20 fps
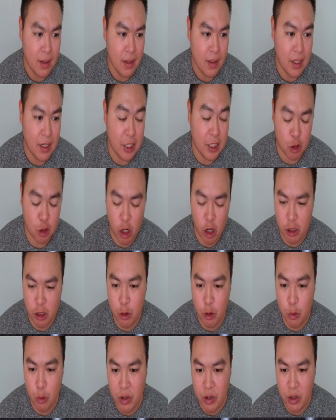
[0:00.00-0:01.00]
He's
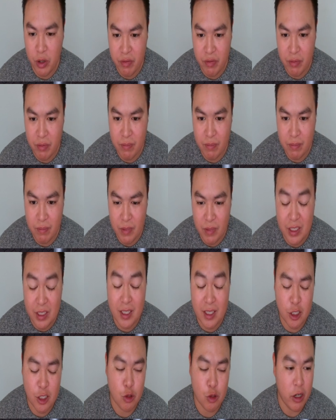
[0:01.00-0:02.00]
struggled with
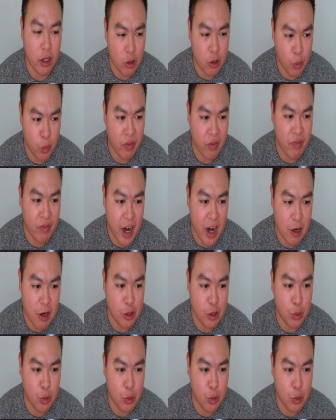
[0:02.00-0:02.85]
fighters